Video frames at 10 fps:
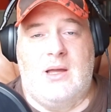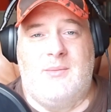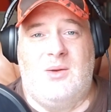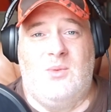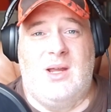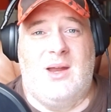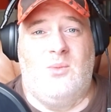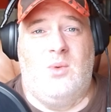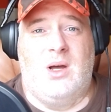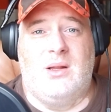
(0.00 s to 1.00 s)
I mean, we
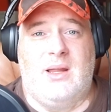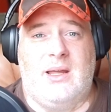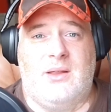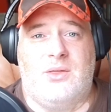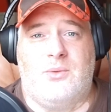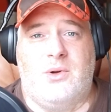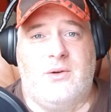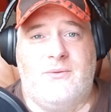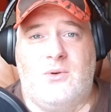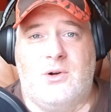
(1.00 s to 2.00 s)
had, like 3
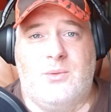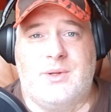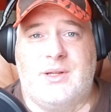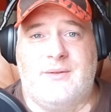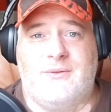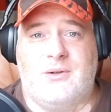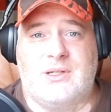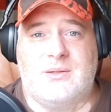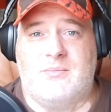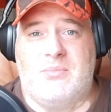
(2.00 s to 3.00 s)
or 4 within the
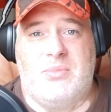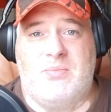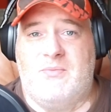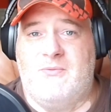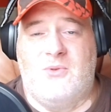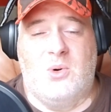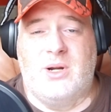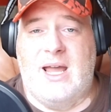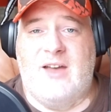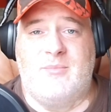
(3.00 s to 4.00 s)
first
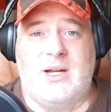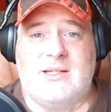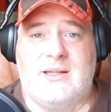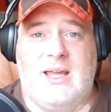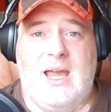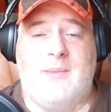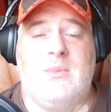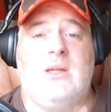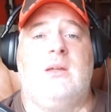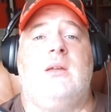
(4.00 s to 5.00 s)
4.5 minutes of the game.